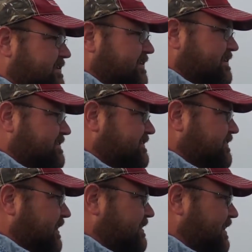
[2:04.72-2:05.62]
that, they
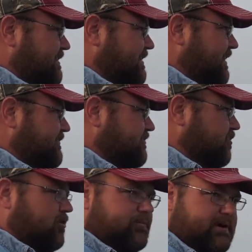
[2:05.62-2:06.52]
still got that nice
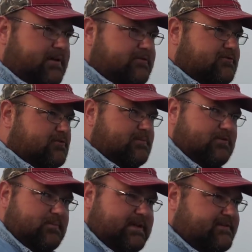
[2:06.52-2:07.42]
chrome color to them.
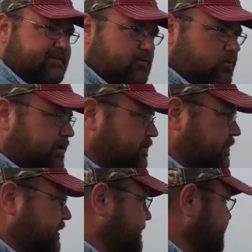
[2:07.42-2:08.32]
Their meat's still real
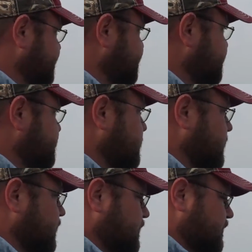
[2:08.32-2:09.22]
good.
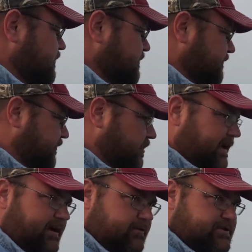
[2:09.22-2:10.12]
They're full
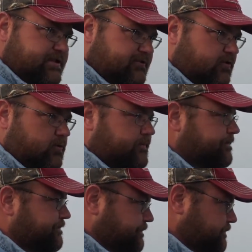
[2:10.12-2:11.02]
of energy too.
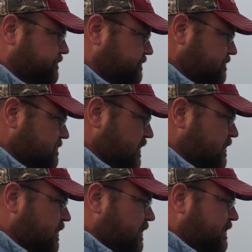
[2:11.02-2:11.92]

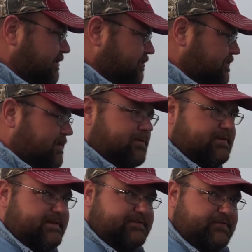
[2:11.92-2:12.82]
Now remember,
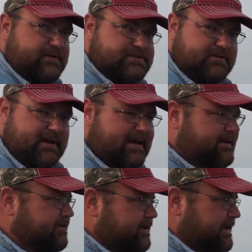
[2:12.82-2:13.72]
these fish are not
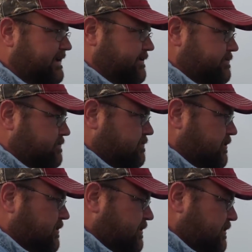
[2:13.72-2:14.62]
here to eat.
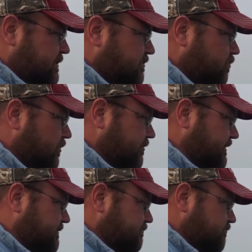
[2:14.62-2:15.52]
We're
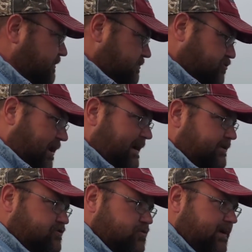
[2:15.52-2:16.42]
trying
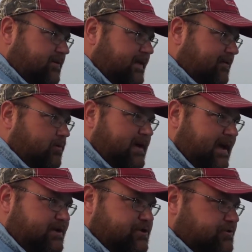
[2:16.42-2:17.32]
to trigger that
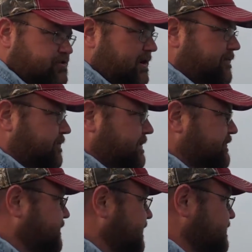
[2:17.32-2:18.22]
reaction strike from
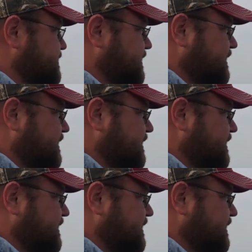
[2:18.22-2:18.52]
these fish.